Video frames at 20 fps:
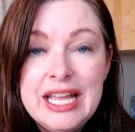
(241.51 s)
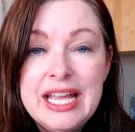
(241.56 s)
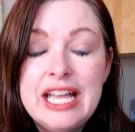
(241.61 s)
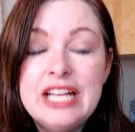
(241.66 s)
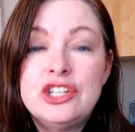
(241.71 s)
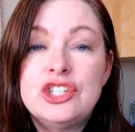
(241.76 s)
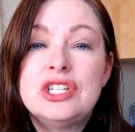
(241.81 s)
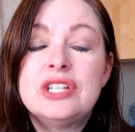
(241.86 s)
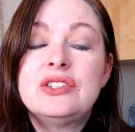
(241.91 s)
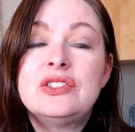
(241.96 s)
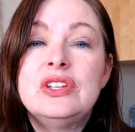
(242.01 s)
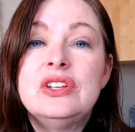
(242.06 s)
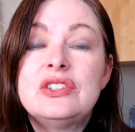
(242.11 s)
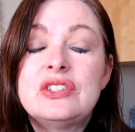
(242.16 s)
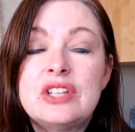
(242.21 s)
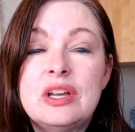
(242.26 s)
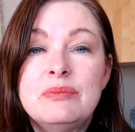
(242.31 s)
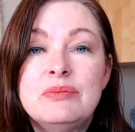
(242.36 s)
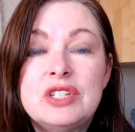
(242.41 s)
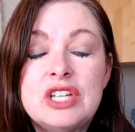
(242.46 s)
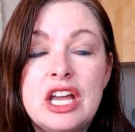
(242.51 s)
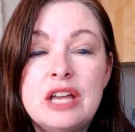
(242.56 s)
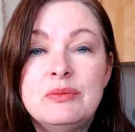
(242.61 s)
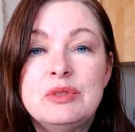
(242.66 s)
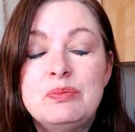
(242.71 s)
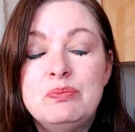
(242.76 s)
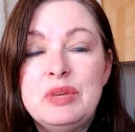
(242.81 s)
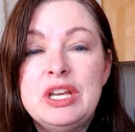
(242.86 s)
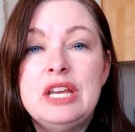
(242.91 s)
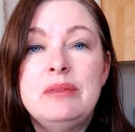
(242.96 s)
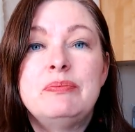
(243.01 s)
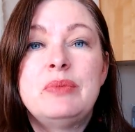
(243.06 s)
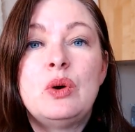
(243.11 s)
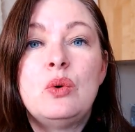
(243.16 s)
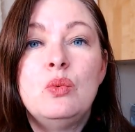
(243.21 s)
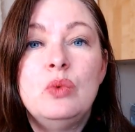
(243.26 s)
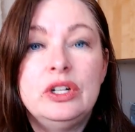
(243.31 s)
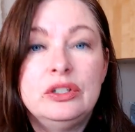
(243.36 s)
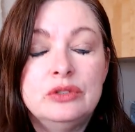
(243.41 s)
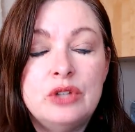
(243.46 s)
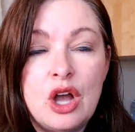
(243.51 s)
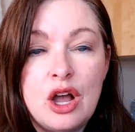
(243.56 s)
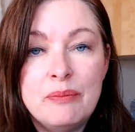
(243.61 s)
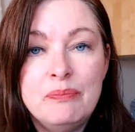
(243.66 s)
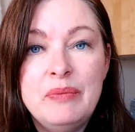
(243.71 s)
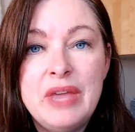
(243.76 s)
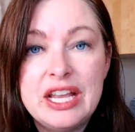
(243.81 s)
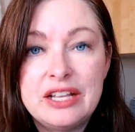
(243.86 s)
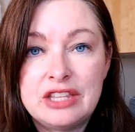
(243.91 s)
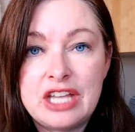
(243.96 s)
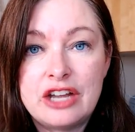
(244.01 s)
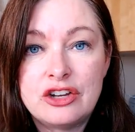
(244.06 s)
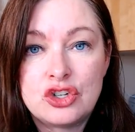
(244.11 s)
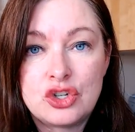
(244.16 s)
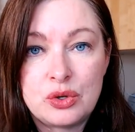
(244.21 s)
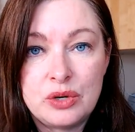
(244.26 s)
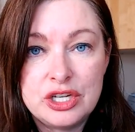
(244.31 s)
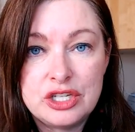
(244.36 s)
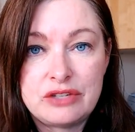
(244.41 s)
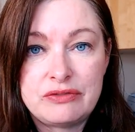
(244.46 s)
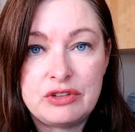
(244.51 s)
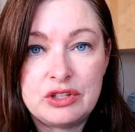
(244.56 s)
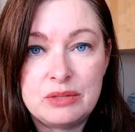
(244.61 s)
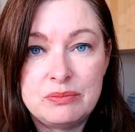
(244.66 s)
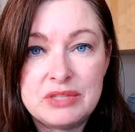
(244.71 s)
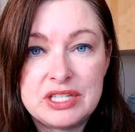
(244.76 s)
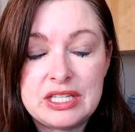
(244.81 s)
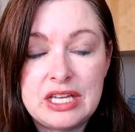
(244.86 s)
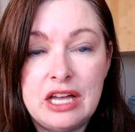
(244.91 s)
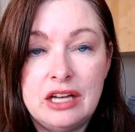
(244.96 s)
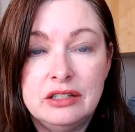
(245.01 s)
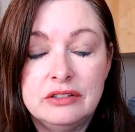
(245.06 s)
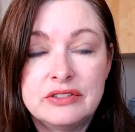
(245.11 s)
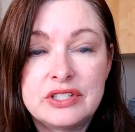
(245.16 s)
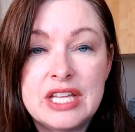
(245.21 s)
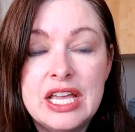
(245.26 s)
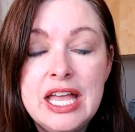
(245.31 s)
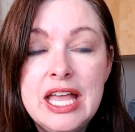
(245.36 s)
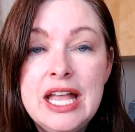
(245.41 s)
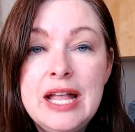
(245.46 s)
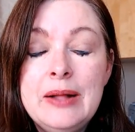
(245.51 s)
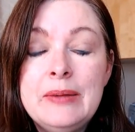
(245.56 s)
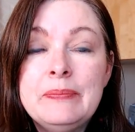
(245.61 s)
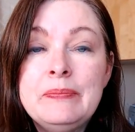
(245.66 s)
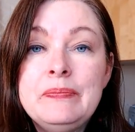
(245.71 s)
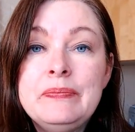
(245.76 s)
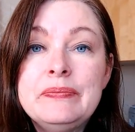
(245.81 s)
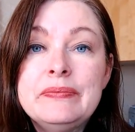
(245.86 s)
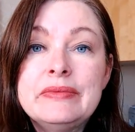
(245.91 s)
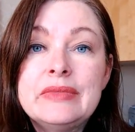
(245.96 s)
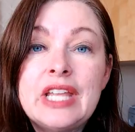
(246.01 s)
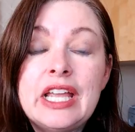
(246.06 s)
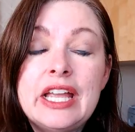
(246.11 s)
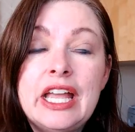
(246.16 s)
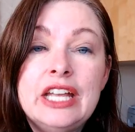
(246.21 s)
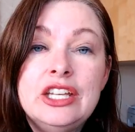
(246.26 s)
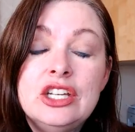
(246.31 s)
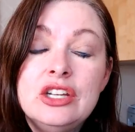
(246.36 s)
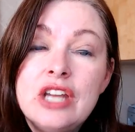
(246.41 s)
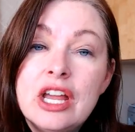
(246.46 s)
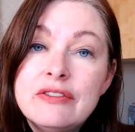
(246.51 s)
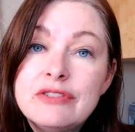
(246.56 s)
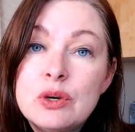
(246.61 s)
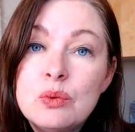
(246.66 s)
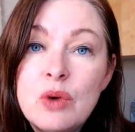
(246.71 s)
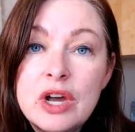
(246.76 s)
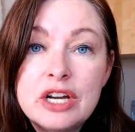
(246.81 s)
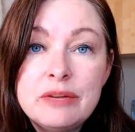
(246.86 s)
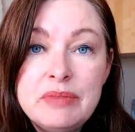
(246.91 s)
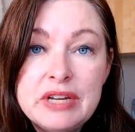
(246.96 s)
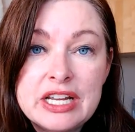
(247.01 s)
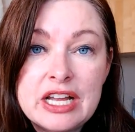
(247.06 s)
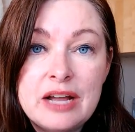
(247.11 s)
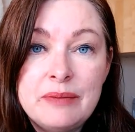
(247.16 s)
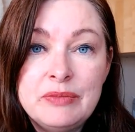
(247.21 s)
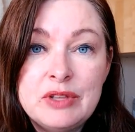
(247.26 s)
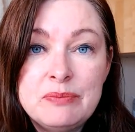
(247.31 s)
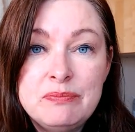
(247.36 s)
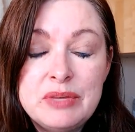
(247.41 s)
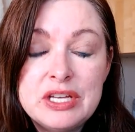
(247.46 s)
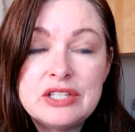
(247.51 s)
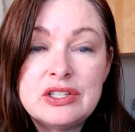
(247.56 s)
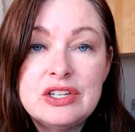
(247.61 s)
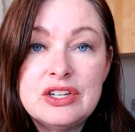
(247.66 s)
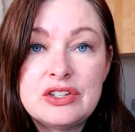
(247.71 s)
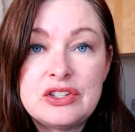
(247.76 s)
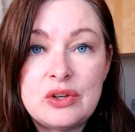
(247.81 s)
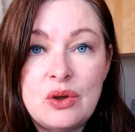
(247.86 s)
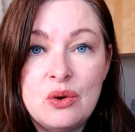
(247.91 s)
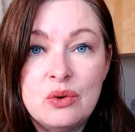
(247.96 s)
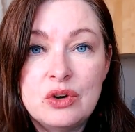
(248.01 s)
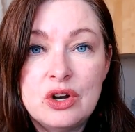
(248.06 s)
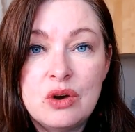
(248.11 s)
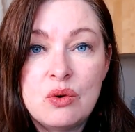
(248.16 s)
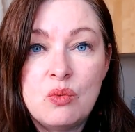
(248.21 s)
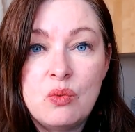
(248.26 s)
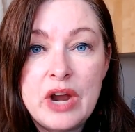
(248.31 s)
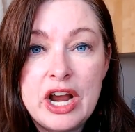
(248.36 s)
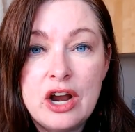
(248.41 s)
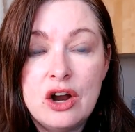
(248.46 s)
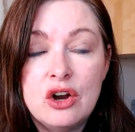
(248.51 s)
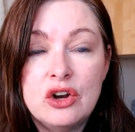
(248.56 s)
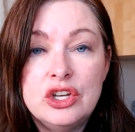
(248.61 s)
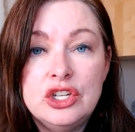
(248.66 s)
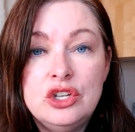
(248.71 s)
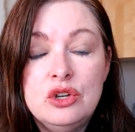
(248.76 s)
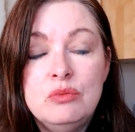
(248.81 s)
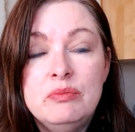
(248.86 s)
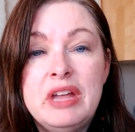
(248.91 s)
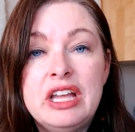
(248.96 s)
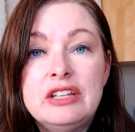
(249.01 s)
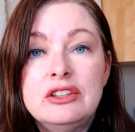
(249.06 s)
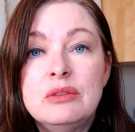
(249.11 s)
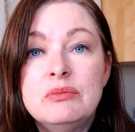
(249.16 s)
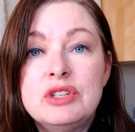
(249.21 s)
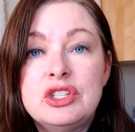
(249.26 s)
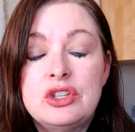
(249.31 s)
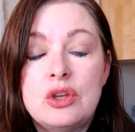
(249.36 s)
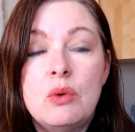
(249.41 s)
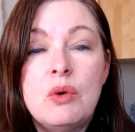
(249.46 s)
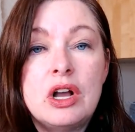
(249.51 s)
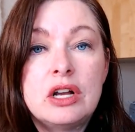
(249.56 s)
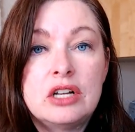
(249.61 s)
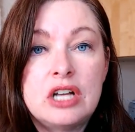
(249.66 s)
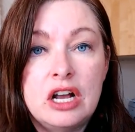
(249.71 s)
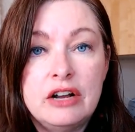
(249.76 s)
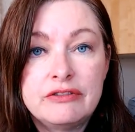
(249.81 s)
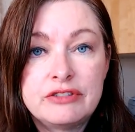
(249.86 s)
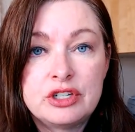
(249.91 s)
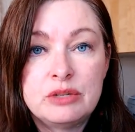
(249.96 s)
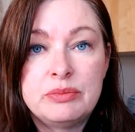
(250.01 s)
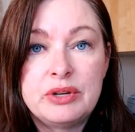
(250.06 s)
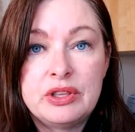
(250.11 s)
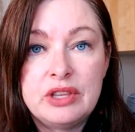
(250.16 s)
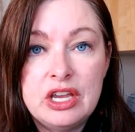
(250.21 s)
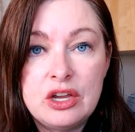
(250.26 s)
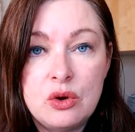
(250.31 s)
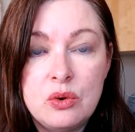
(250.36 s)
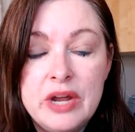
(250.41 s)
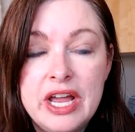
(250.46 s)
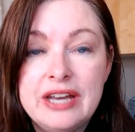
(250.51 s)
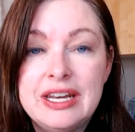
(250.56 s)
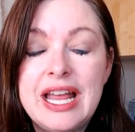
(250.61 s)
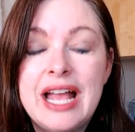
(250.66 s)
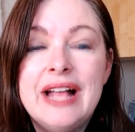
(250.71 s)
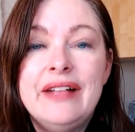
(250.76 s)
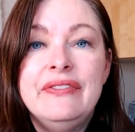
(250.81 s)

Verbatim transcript: It's just that sometimes people will not make that choice for themselves. And you never want to become the business owner where you make them so uncomfortable they quit.